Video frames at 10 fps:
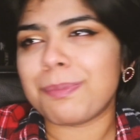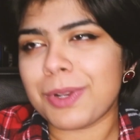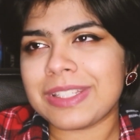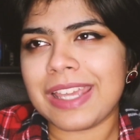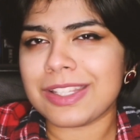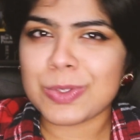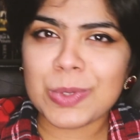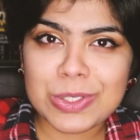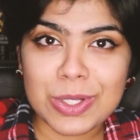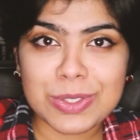But yeah, the
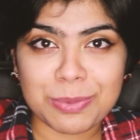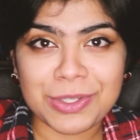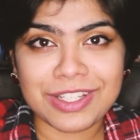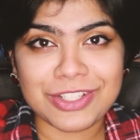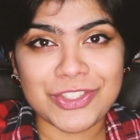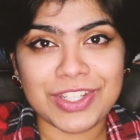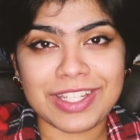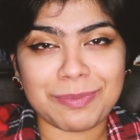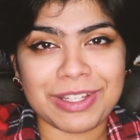story is also pretty intriguing,